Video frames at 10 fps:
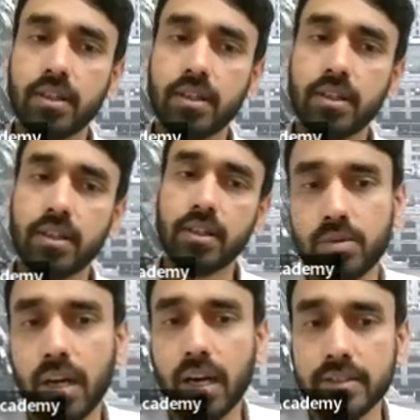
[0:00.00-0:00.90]
Like
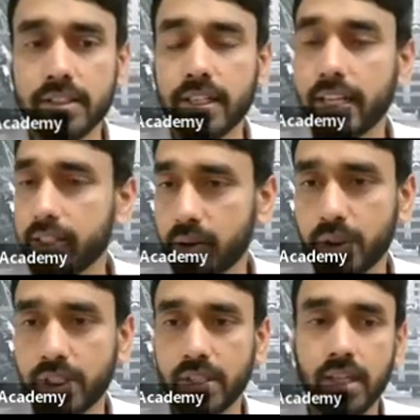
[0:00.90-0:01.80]
to answer next
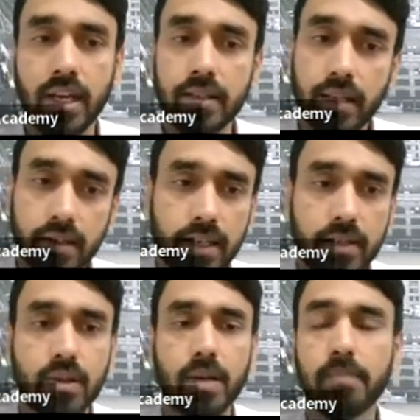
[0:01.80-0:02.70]
question. I'd
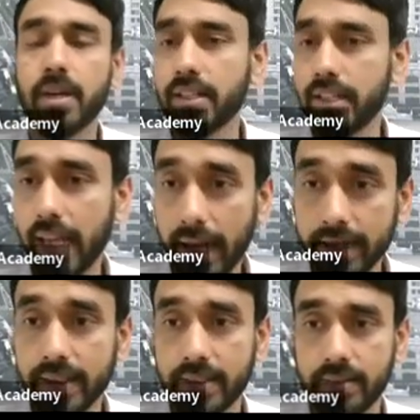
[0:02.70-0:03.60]
like to come back it
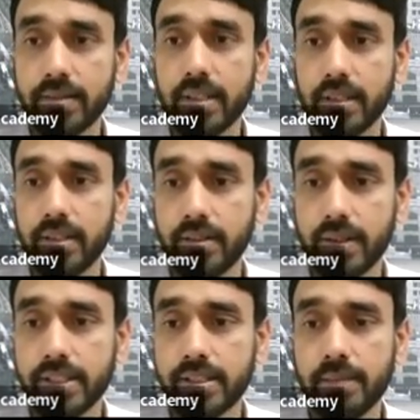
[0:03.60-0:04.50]
again. Okay, you
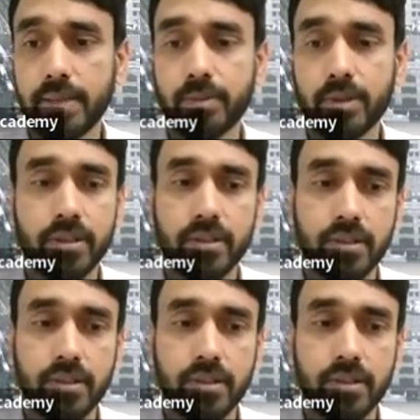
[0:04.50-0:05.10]
understand my point?